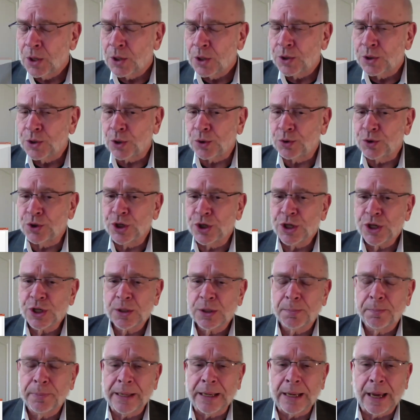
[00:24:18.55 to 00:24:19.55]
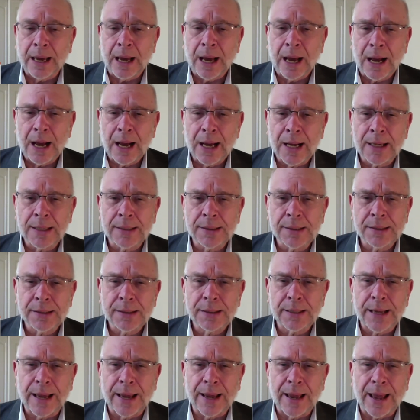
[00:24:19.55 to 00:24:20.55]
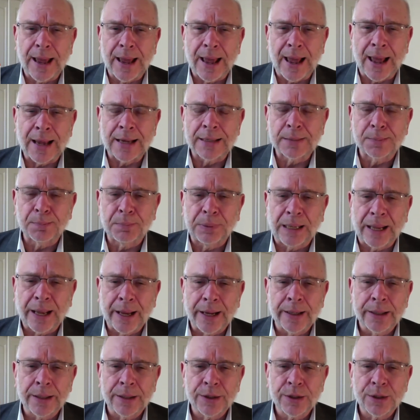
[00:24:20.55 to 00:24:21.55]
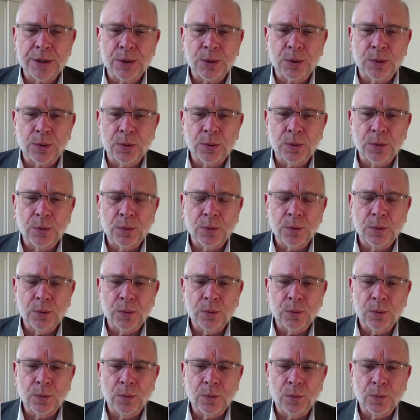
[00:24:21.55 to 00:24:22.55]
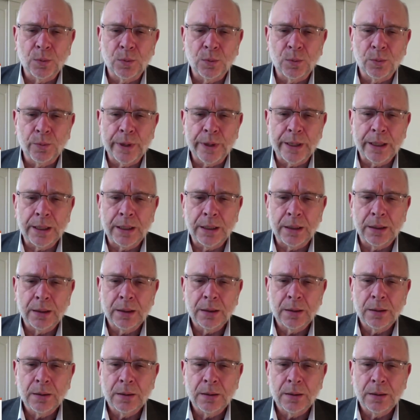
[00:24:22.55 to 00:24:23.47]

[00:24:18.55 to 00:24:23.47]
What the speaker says: So just because as planners, we